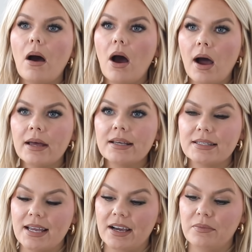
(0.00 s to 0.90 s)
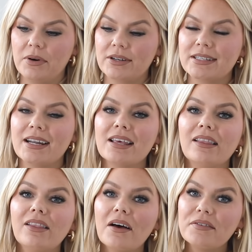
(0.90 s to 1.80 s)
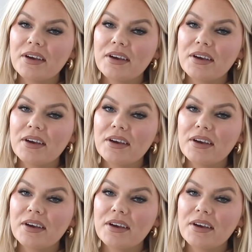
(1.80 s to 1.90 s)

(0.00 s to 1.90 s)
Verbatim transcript: on a stack of books and I love